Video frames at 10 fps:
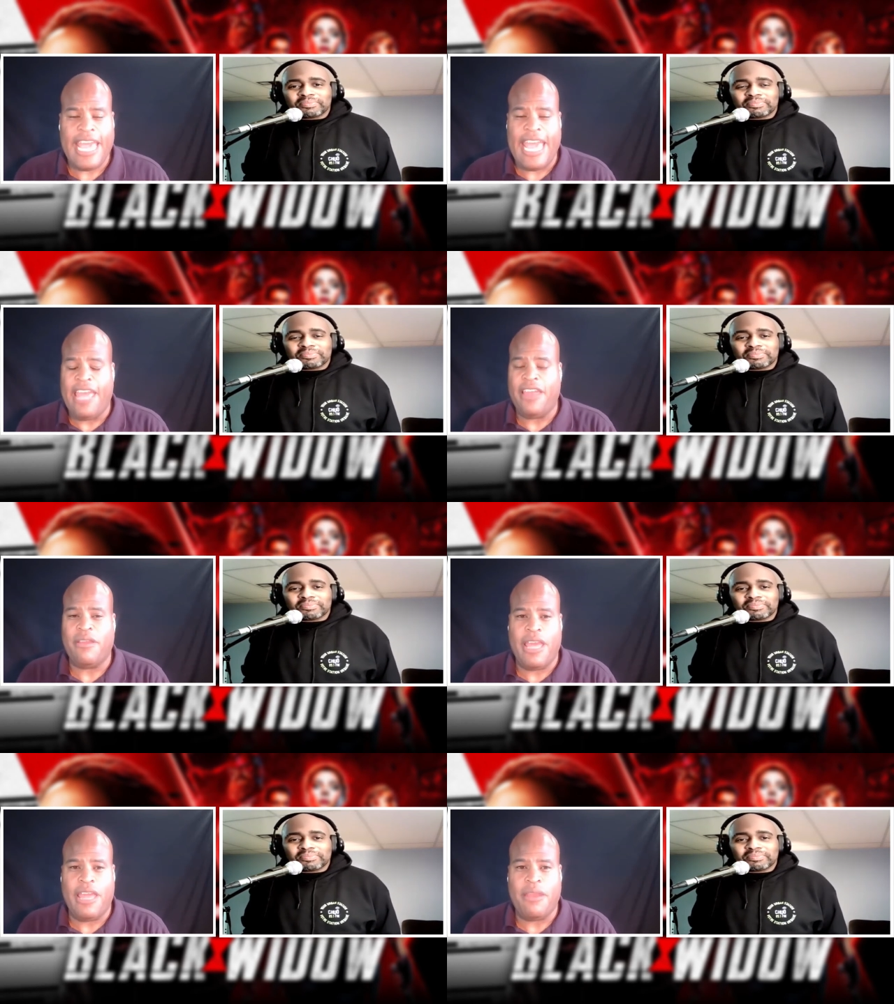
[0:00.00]

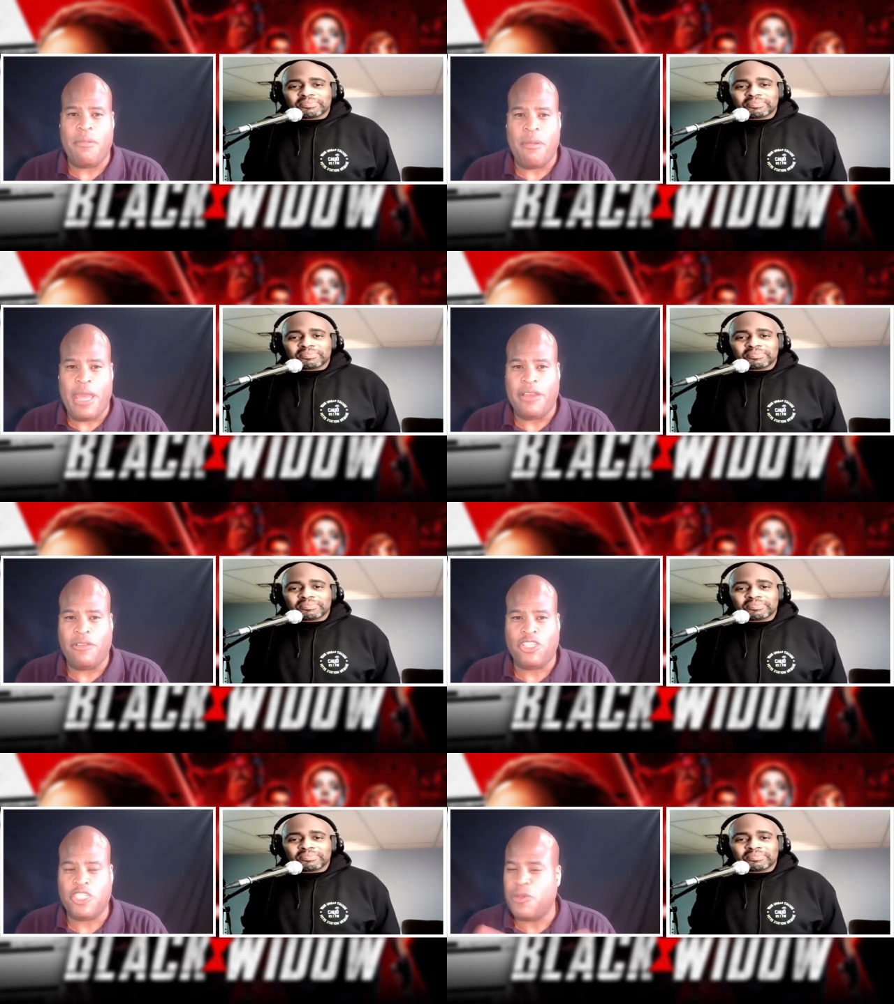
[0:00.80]
Speaker 1: and and
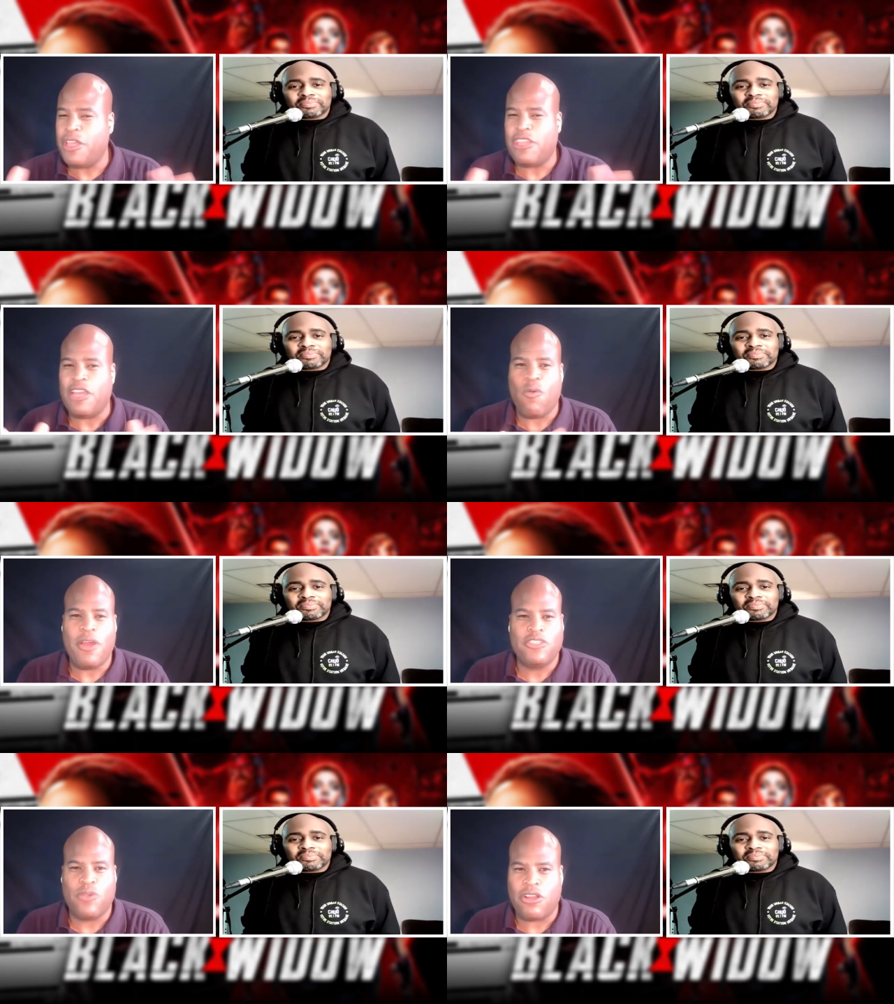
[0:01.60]
and just when you think
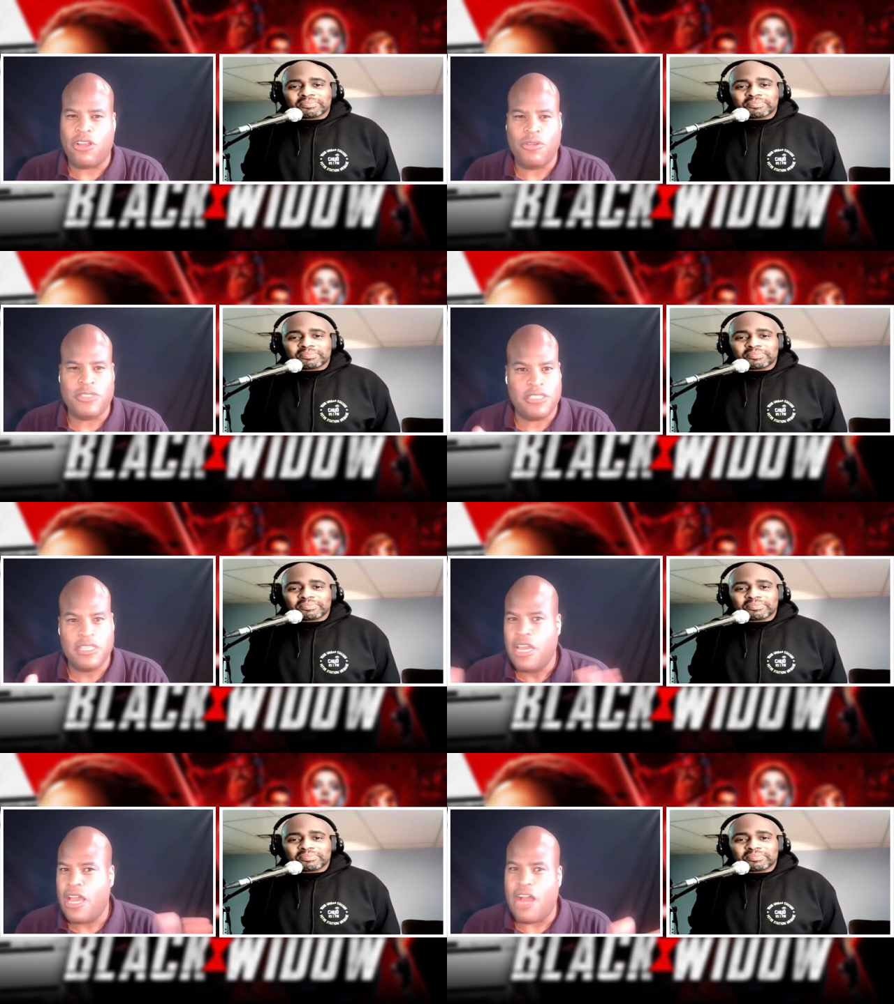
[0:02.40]
one door
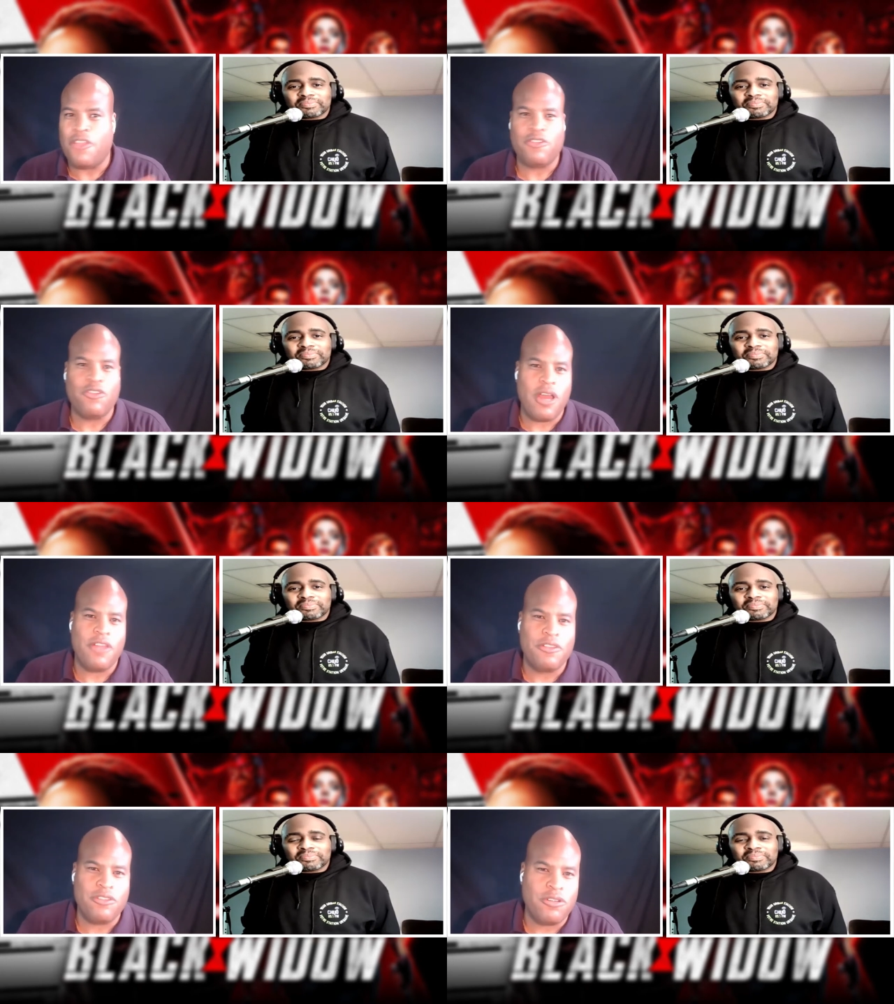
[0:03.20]
closes other do-
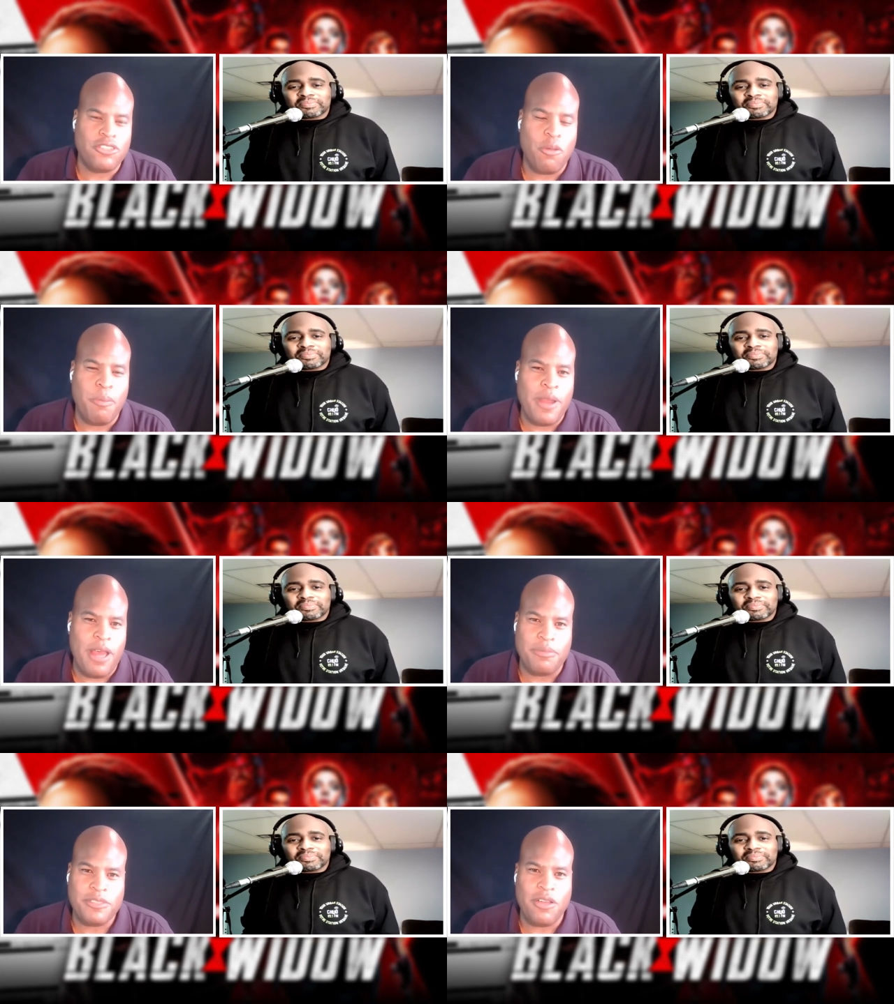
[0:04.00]
other doors open
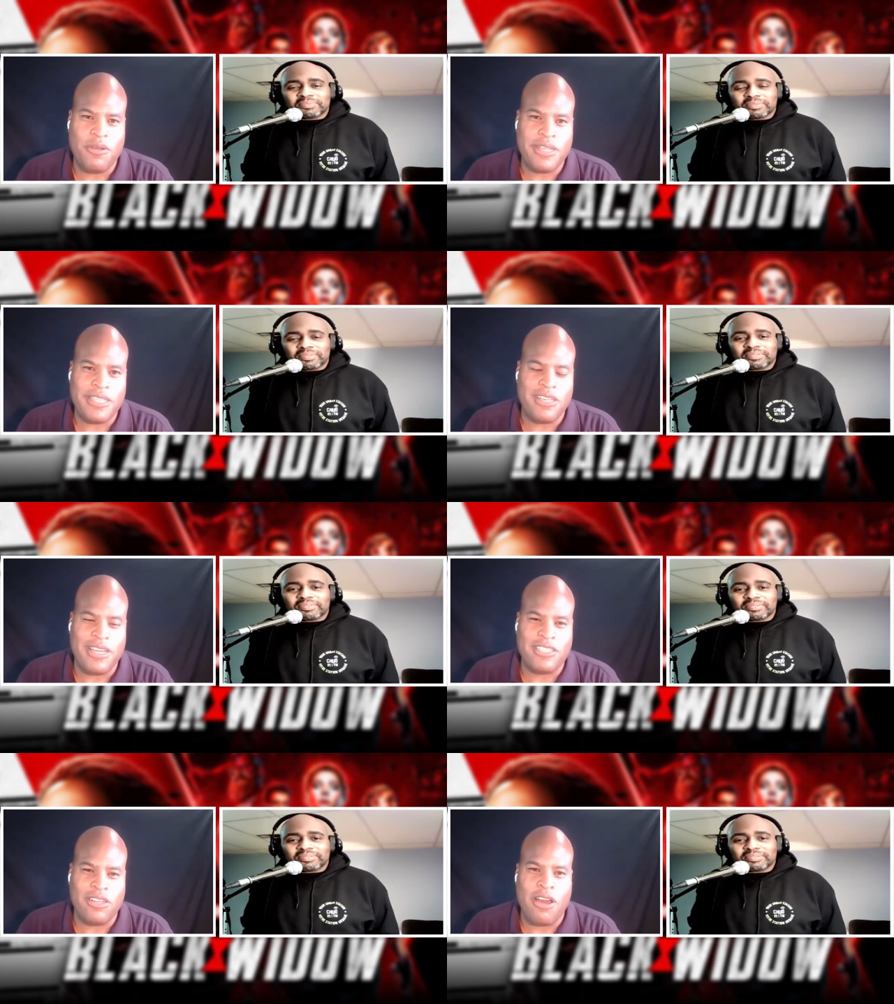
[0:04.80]
up so it's
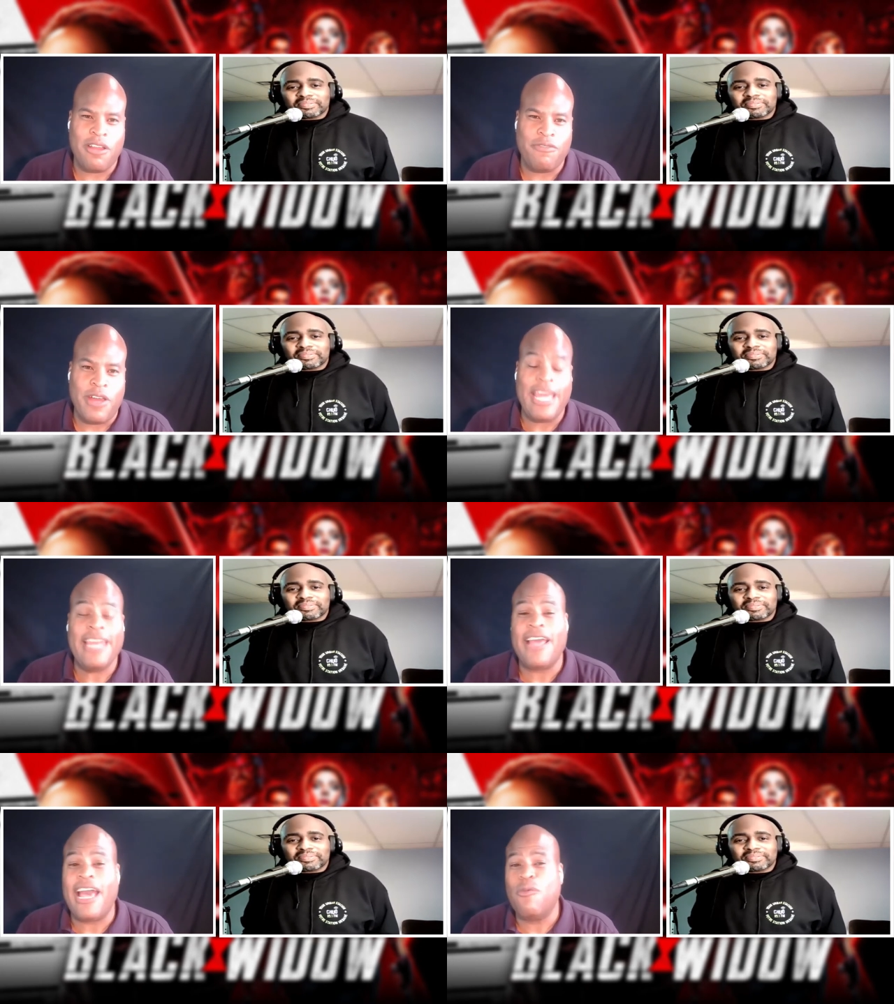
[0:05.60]
it's a lot of fun
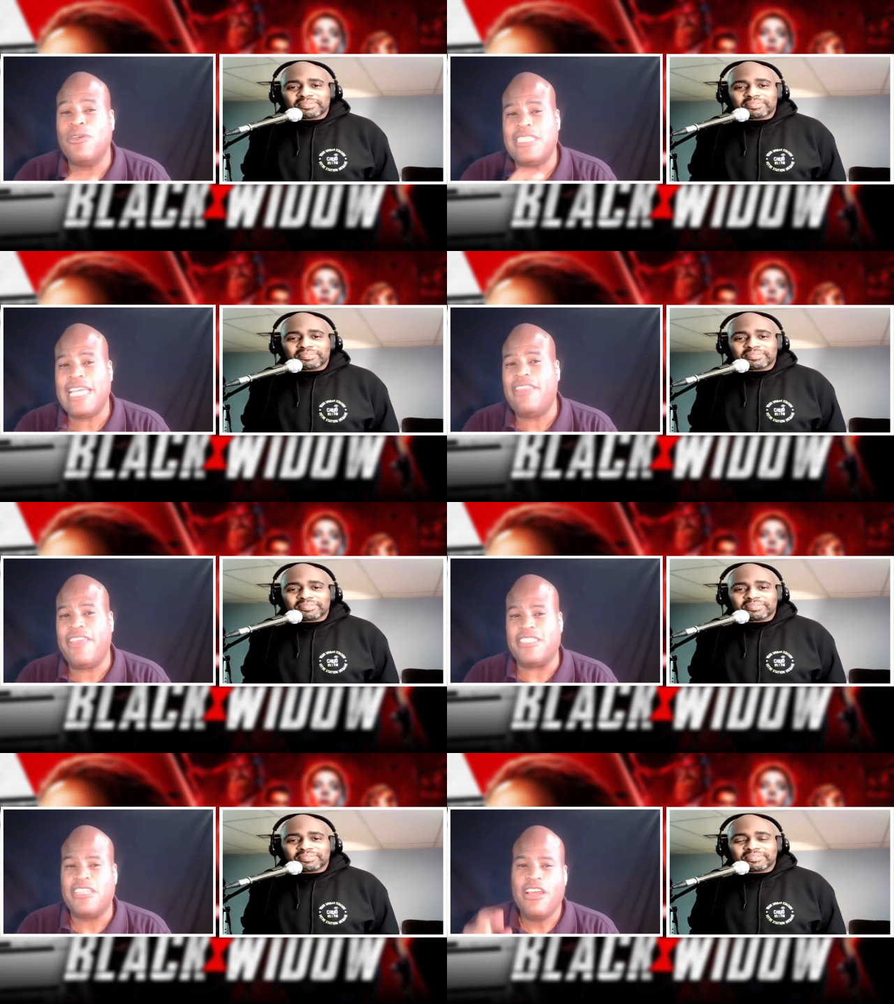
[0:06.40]
and i will say
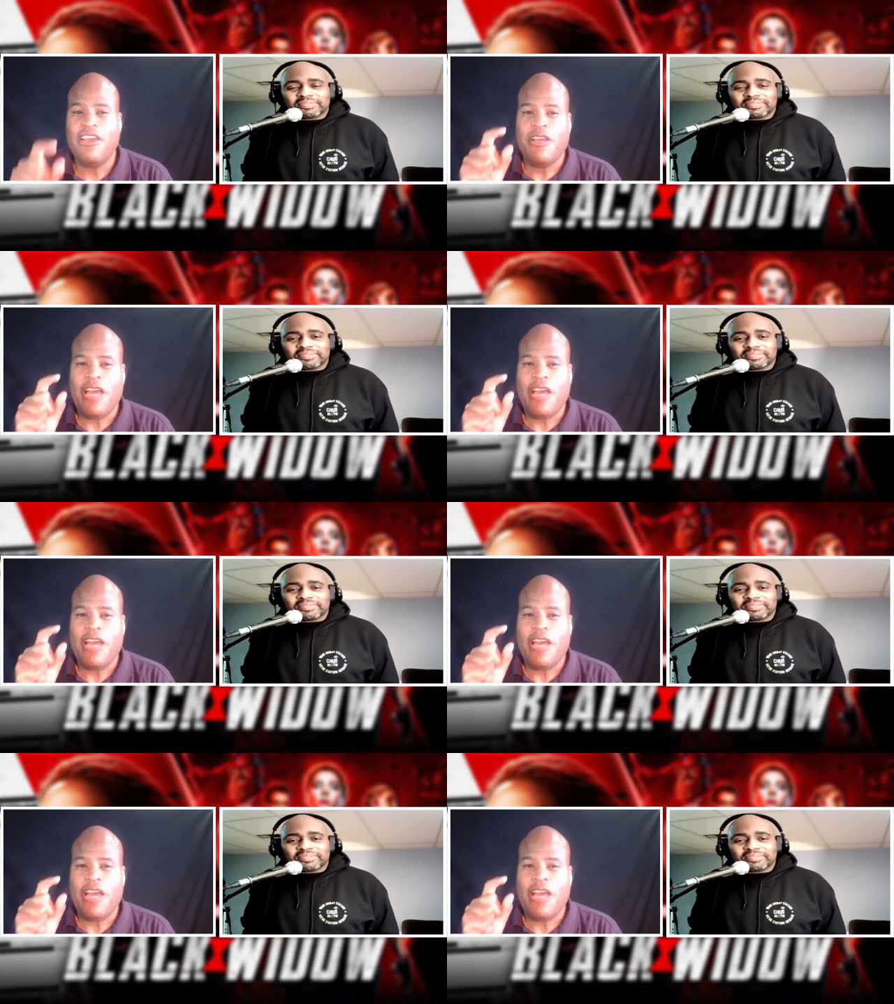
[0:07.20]
this